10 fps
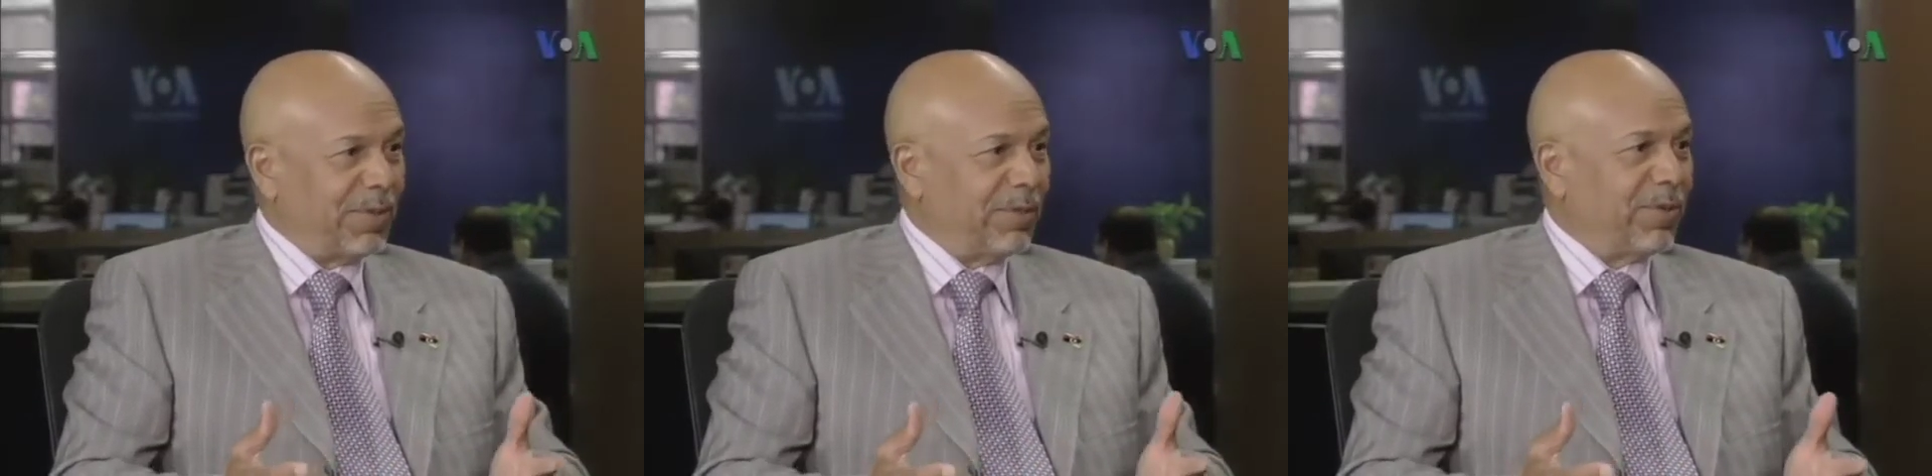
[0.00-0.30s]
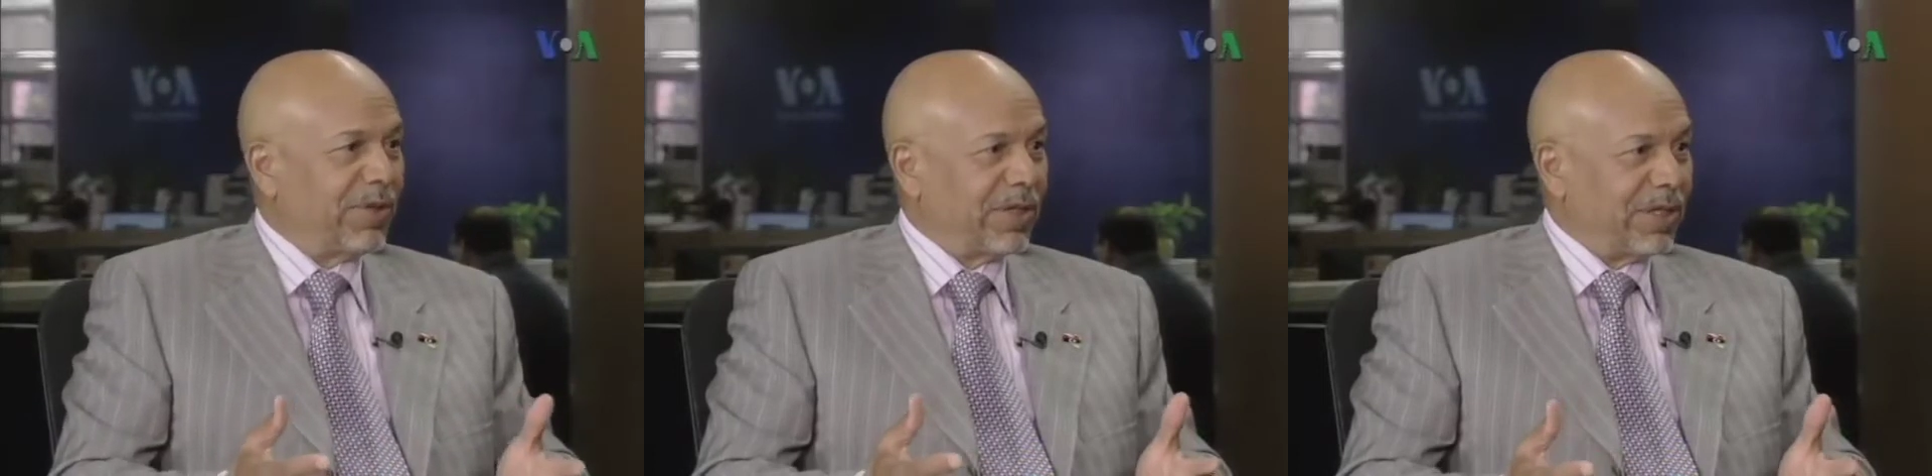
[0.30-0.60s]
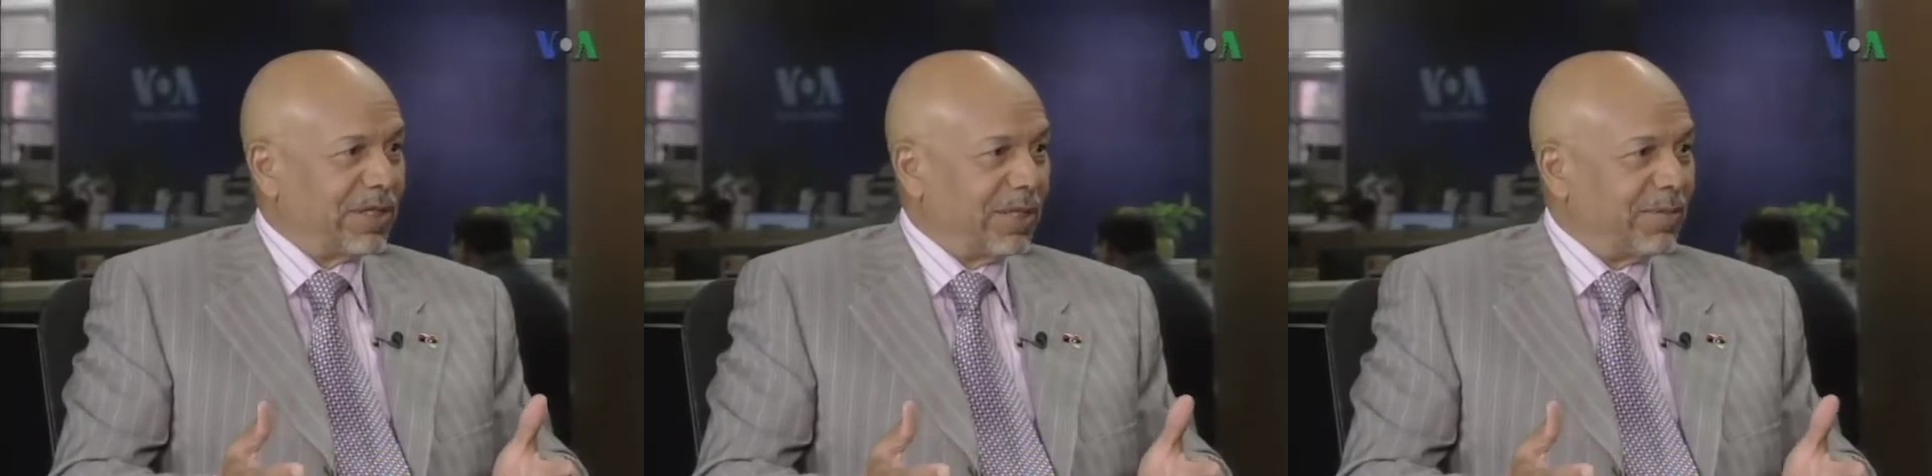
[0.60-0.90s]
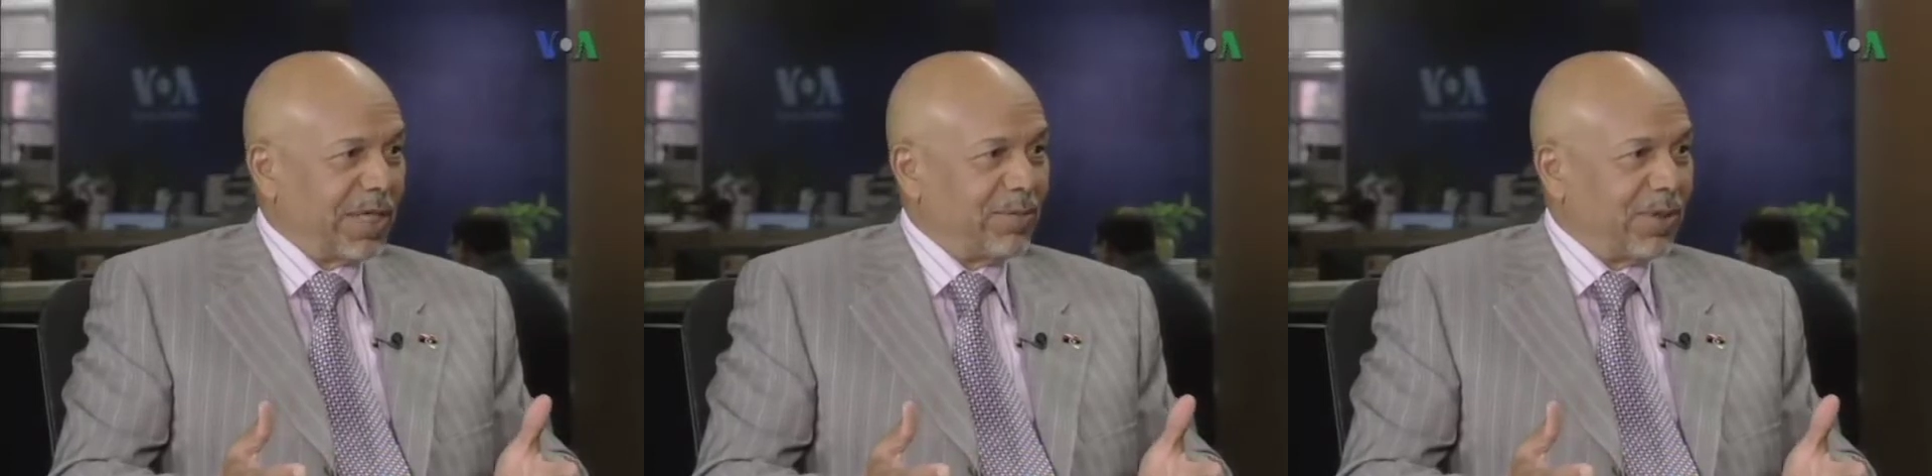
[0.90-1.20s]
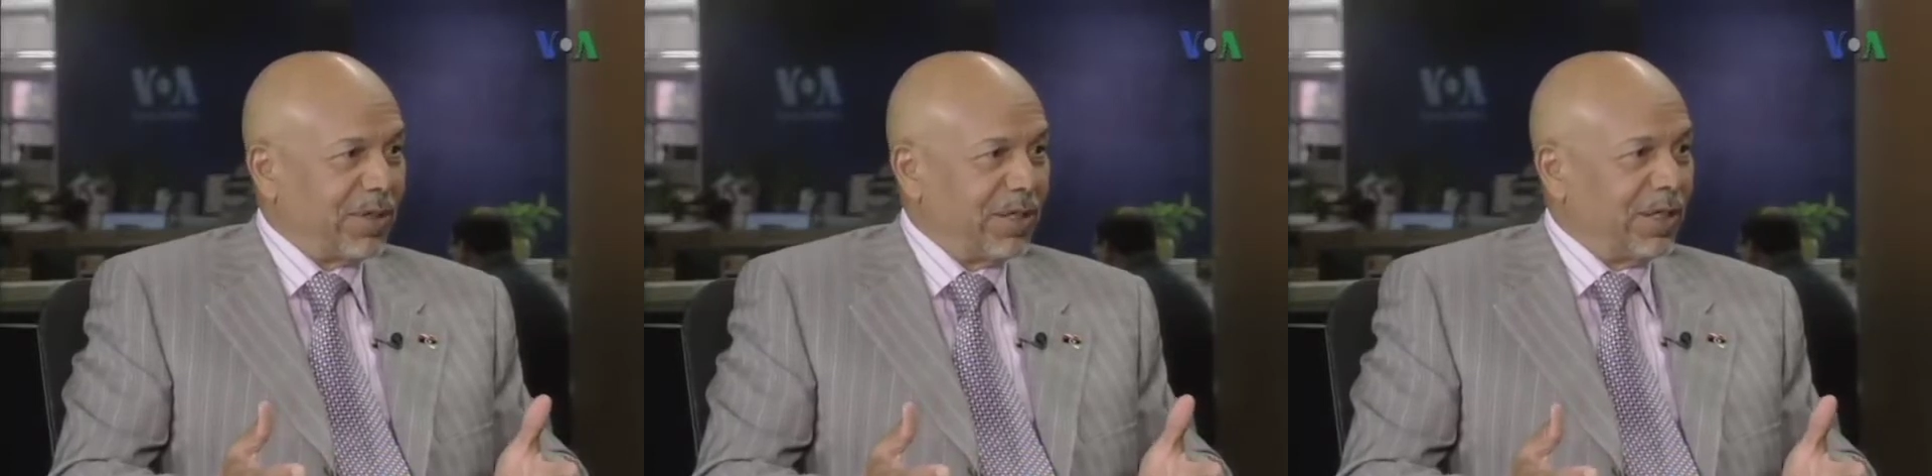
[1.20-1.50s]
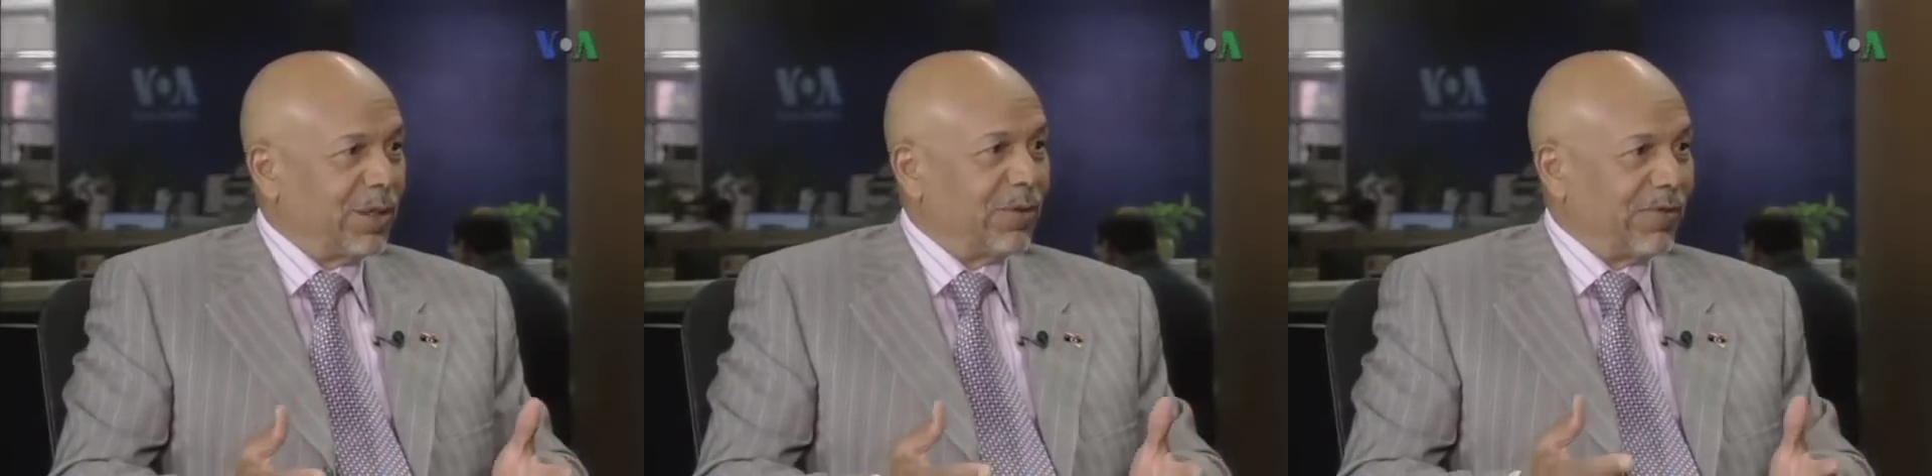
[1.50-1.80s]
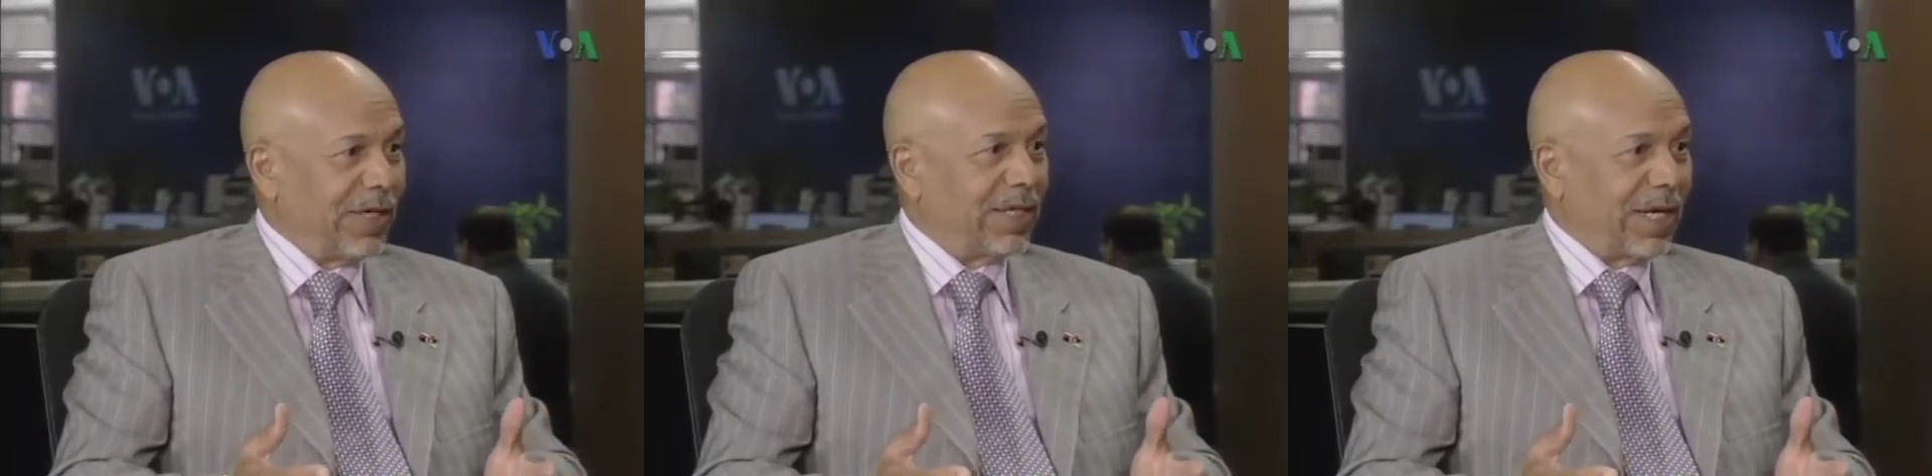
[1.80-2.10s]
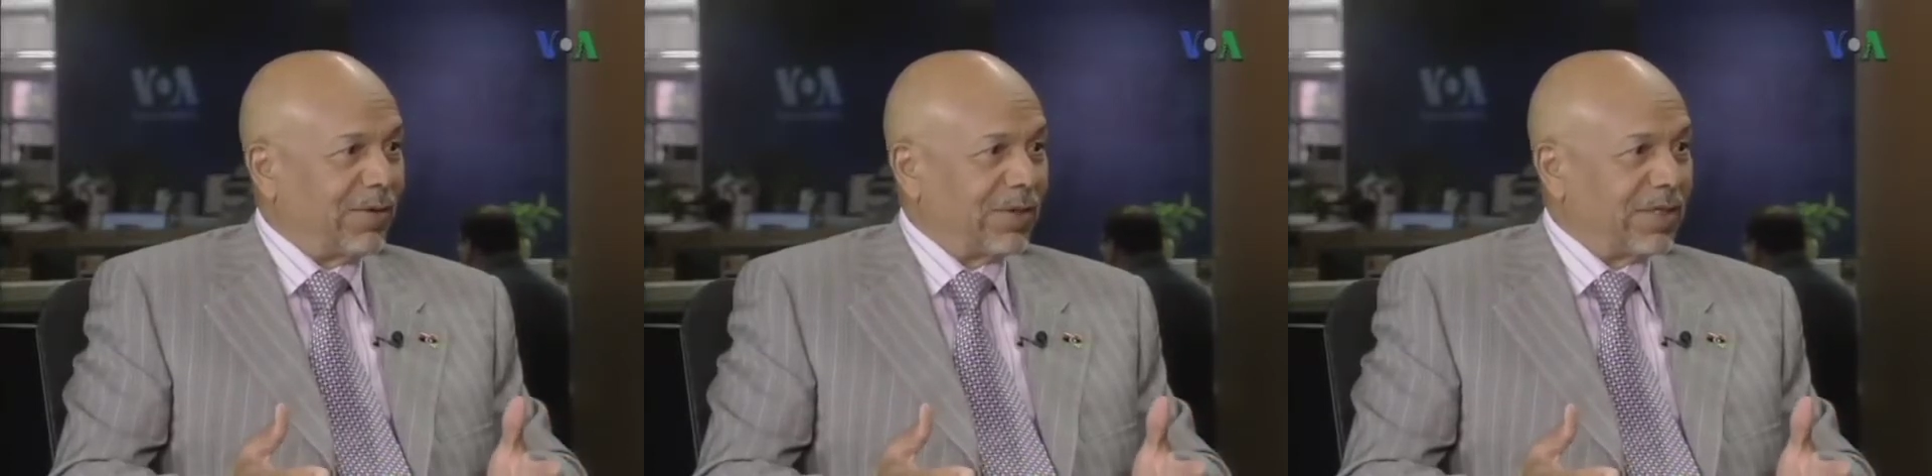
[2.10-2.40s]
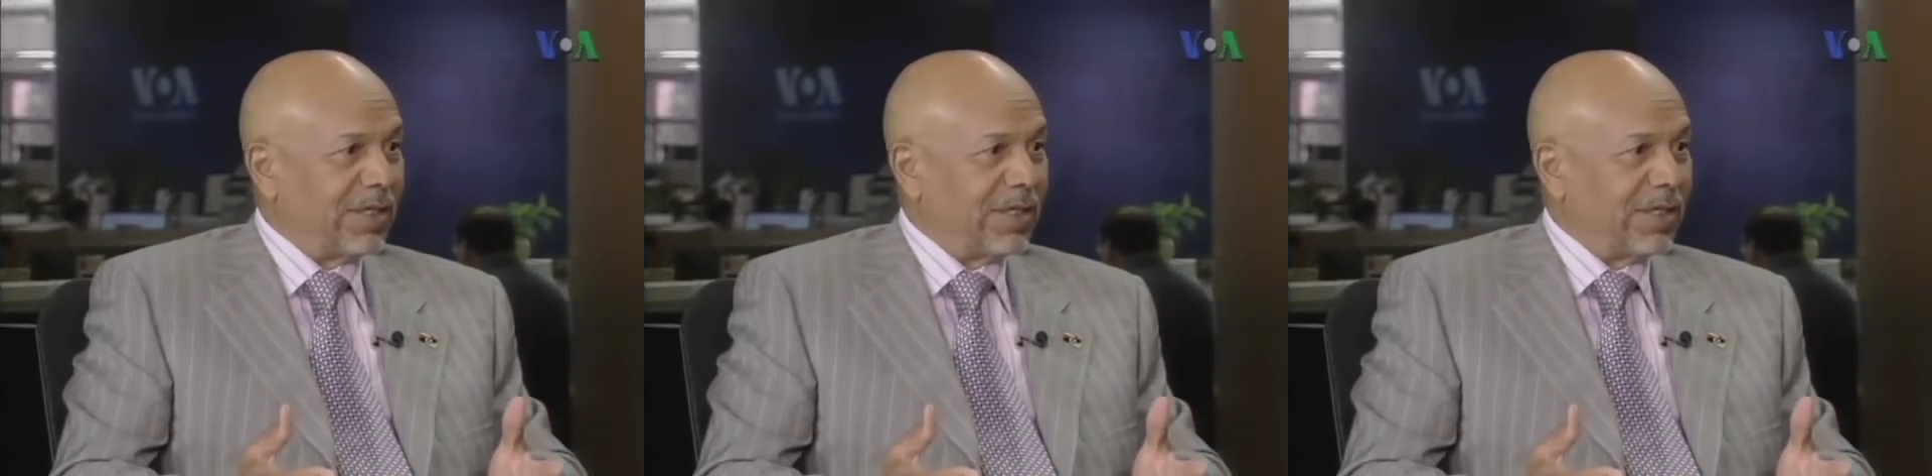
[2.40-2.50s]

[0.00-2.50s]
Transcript: people on the same table to find out